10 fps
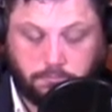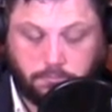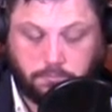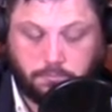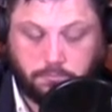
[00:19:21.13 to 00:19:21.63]

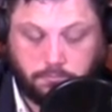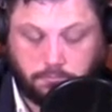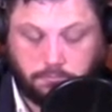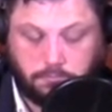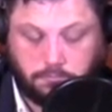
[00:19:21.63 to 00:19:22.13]

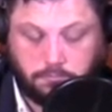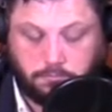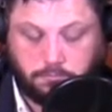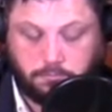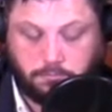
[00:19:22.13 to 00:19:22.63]

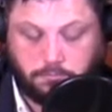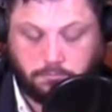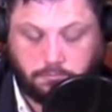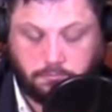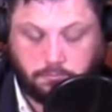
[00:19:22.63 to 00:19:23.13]

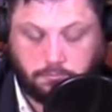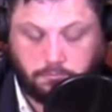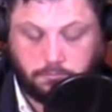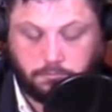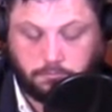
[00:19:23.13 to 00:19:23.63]

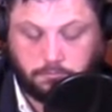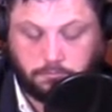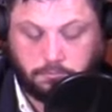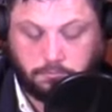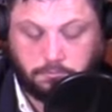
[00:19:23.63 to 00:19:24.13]

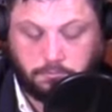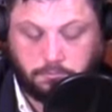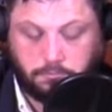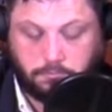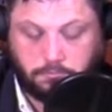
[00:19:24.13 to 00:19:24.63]

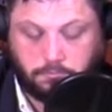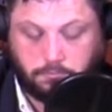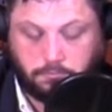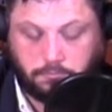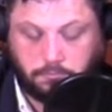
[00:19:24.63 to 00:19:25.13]

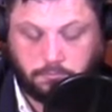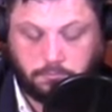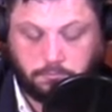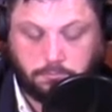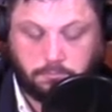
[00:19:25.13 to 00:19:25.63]

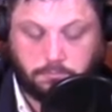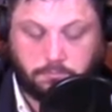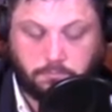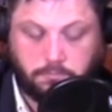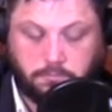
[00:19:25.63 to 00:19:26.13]

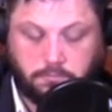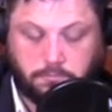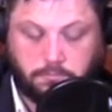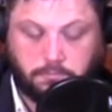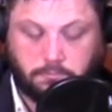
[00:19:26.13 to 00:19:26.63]

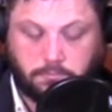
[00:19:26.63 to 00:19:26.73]
This person isn't speaking.